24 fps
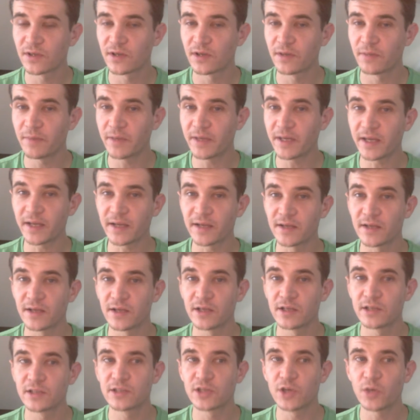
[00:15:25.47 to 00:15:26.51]
Meaning,
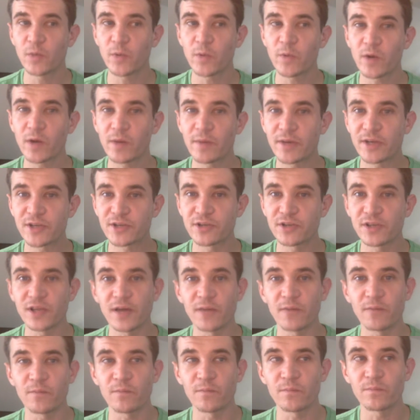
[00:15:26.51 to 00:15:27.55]
don't we want to make sure
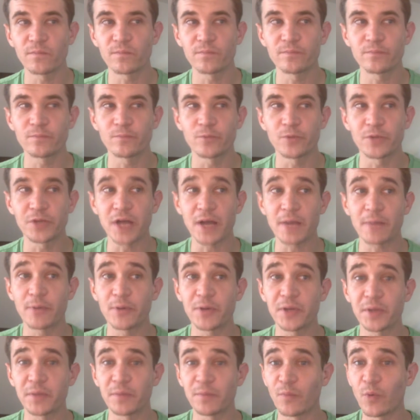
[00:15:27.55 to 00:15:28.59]
that we're not
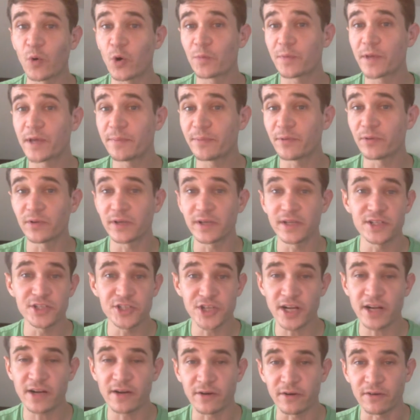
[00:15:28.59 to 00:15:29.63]
putting more people in
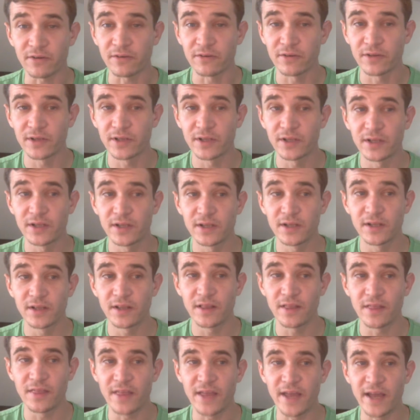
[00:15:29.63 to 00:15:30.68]
jail
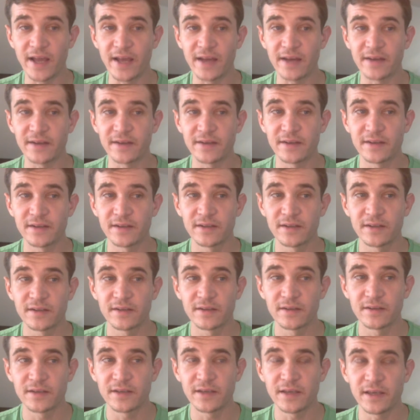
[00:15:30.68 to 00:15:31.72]
than
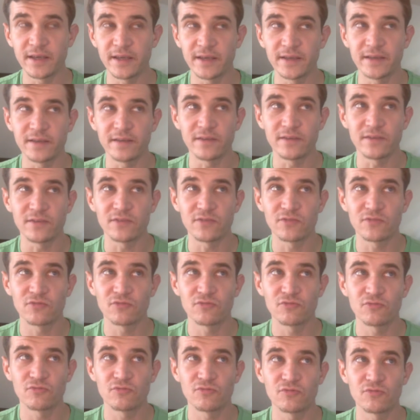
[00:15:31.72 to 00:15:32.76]
is
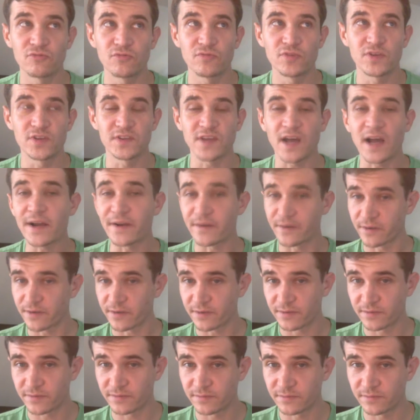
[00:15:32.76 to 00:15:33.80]
desired?
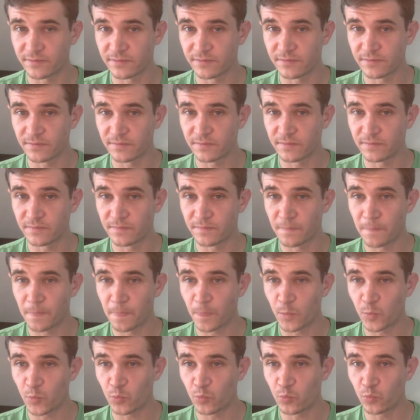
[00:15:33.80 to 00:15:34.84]

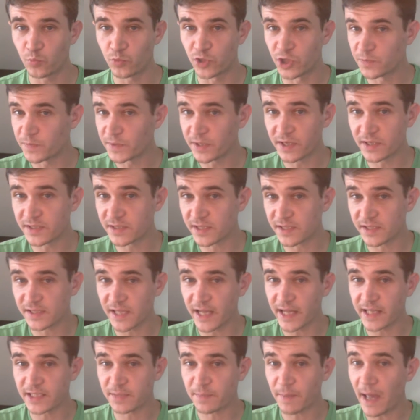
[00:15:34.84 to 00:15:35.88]
Just because the
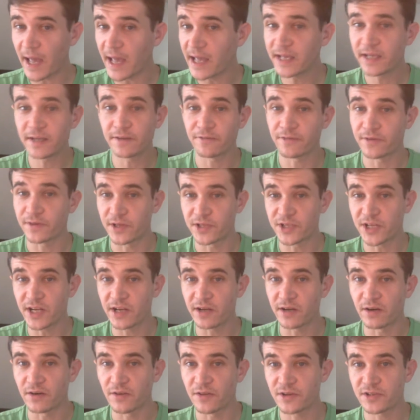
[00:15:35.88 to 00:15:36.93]
state's paying for the
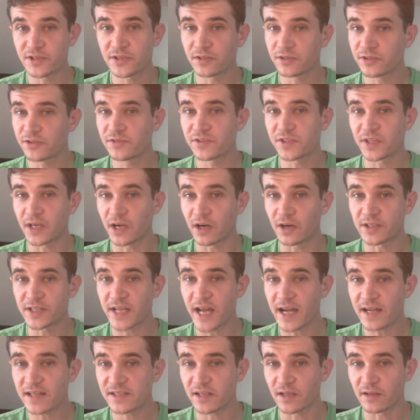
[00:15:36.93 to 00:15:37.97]
jail, they're still using our
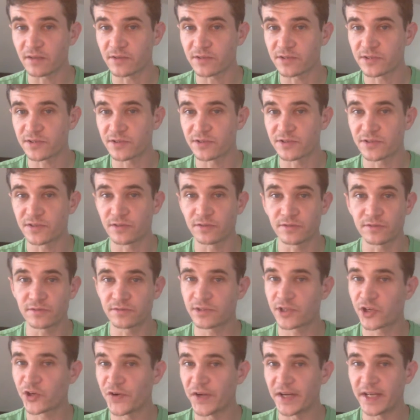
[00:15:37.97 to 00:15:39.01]
tax dollars. They're still
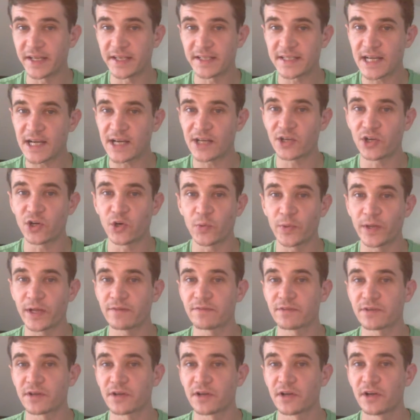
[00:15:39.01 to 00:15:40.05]
creating debt or
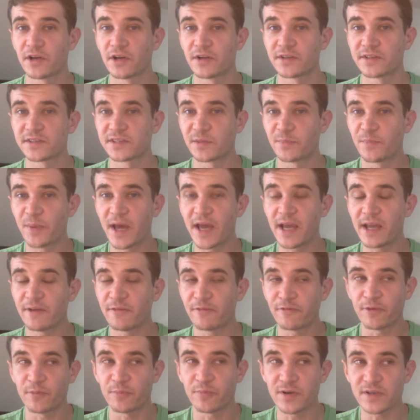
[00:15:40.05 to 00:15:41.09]
whatever to pay
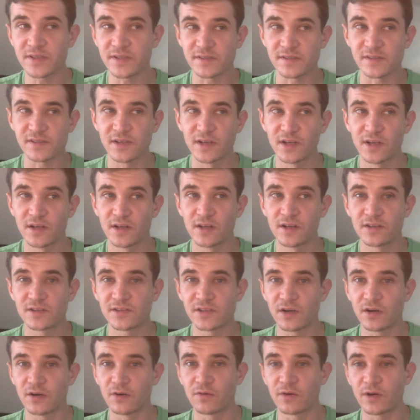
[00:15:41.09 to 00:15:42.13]
for prisons.
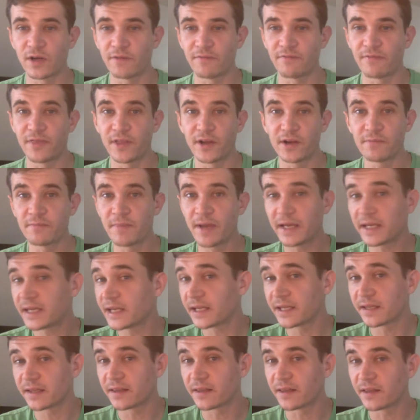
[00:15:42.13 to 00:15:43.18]
So if they're
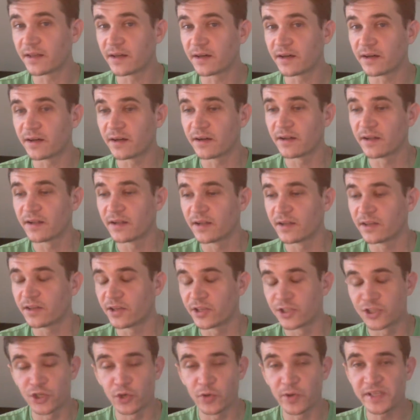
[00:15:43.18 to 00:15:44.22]
making the
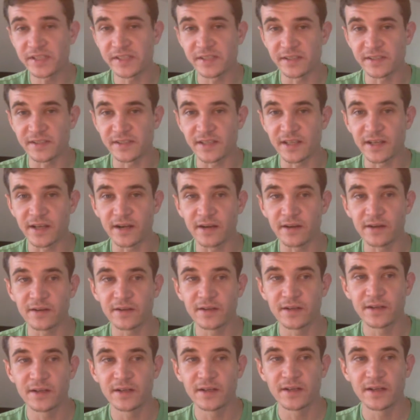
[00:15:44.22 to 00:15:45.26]
choices there,
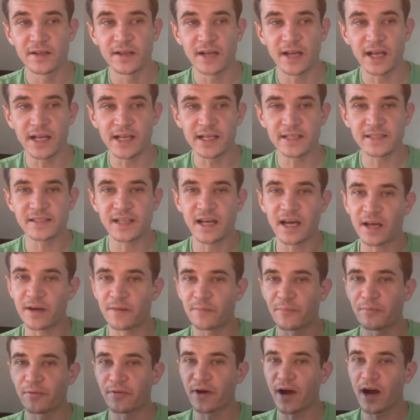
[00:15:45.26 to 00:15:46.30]
and it's
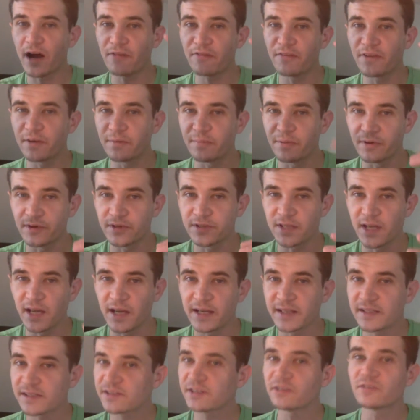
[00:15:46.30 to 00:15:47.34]
not profit per
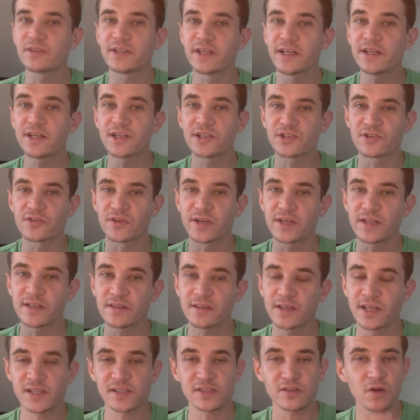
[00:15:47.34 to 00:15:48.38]
se, it's still an industry.
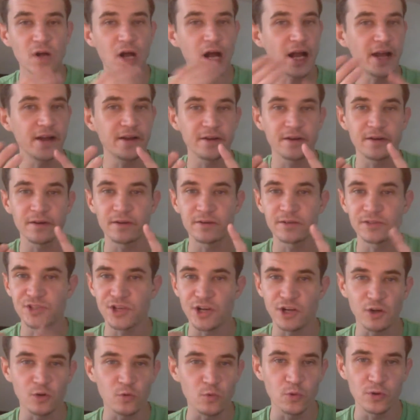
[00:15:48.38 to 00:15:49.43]
They still hire
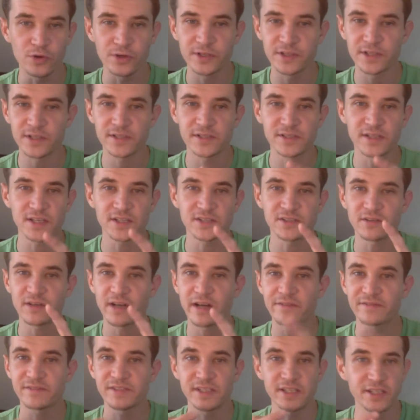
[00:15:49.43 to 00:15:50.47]
jail wardens. They still
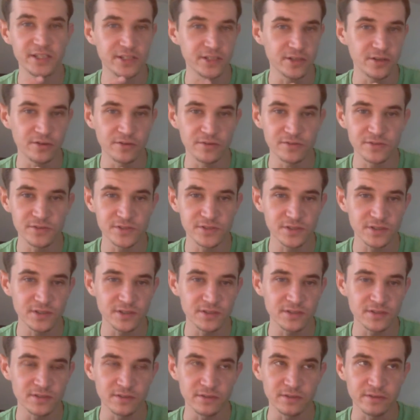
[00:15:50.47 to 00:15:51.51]
have CEOs
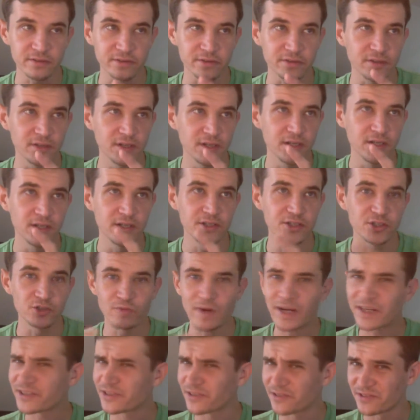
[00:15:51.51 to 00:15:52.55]
or
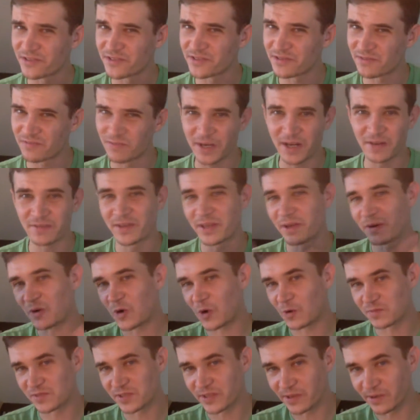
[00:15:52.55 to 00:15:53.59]
directors, whatever. They don't
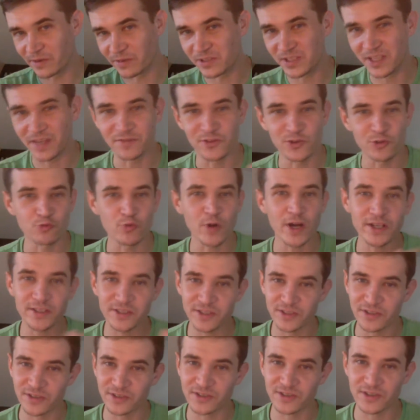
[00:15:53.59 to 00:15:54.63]
call them CEOs. They have
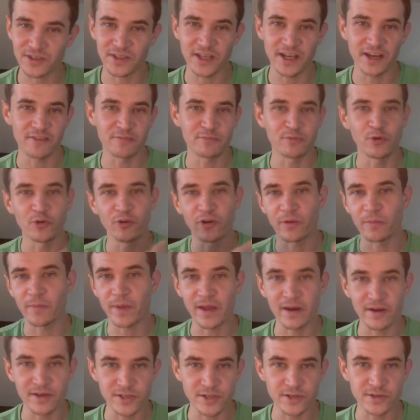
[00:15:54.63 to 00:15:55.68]
directors or they have program
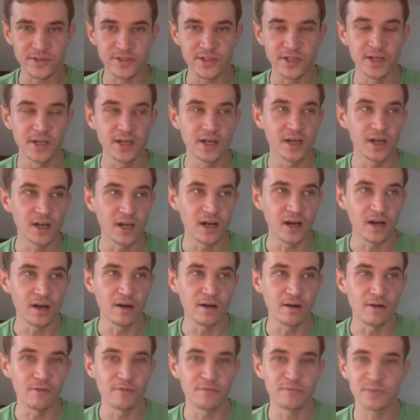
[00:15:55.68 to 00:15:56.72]
managers
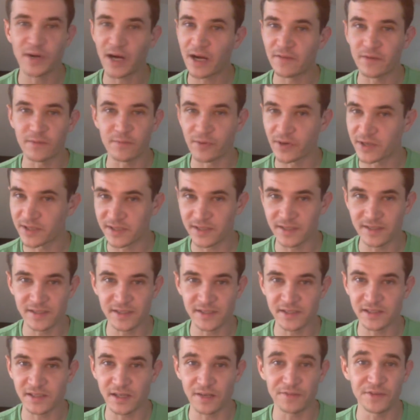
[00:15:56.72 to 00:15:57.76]
of private prisons
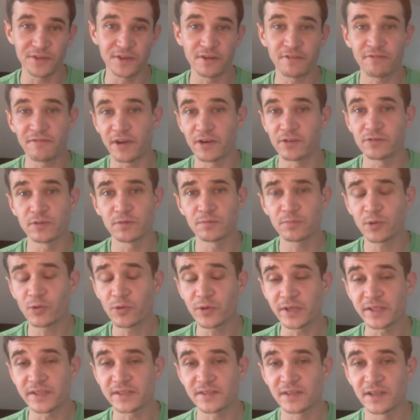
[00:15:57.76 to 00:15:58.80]
and stuff, and they're federal
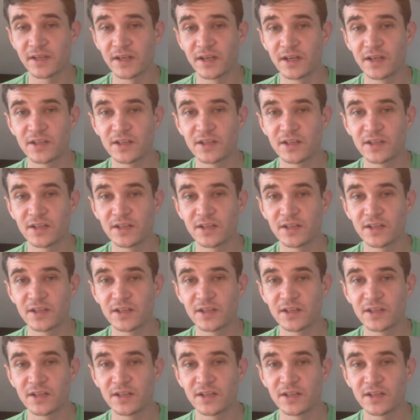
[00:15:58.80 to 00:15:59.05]
employees.